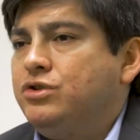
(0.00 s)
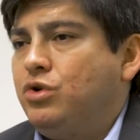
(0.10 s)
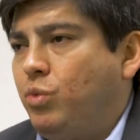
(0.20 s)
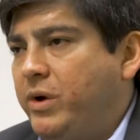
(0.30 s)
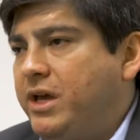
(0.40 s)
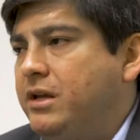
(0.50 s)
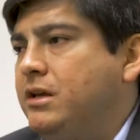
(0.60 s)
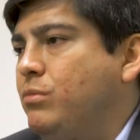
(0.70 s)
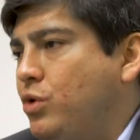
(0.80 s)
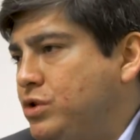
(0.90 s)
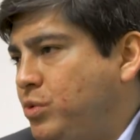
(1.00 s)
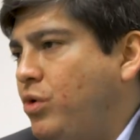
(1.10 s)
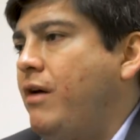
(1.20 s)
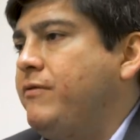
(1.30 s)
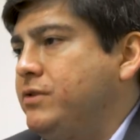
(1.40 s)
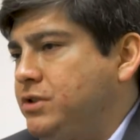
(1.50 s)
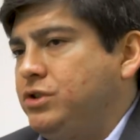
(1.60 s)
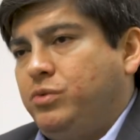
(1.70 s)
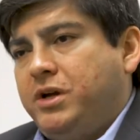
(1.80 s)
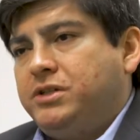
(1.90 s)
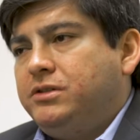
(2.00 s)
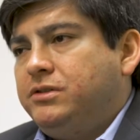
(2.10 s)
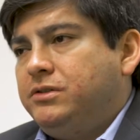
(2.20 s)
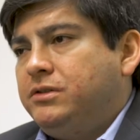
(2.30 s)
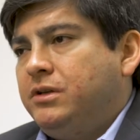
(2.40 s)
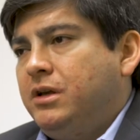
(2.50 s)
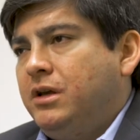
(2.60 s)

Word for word: to win in multiple offer situations.